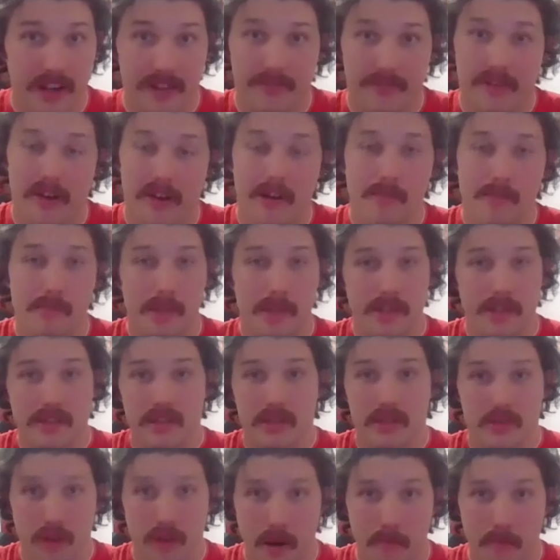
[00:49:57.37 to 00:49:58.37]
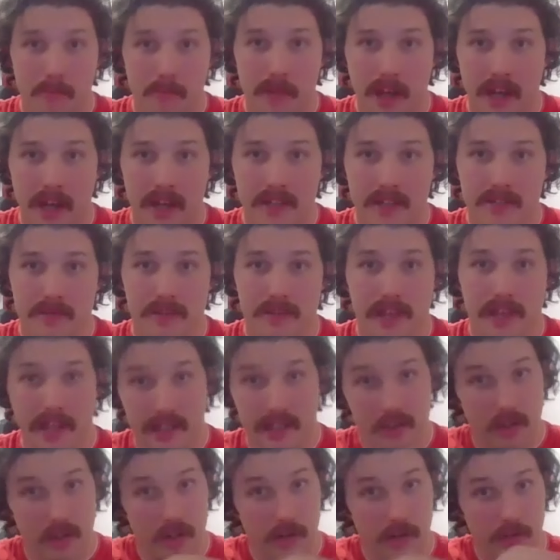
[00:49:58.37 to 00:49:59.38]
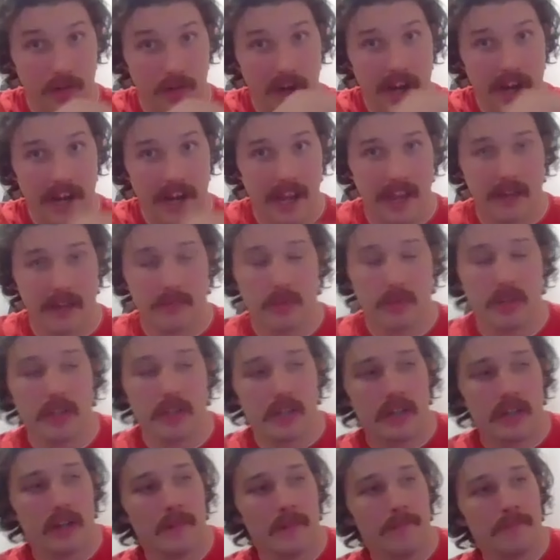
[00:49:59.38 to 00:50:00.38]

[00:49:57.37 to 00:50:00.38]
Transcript: very busy drum parts with like a lot of right hand work.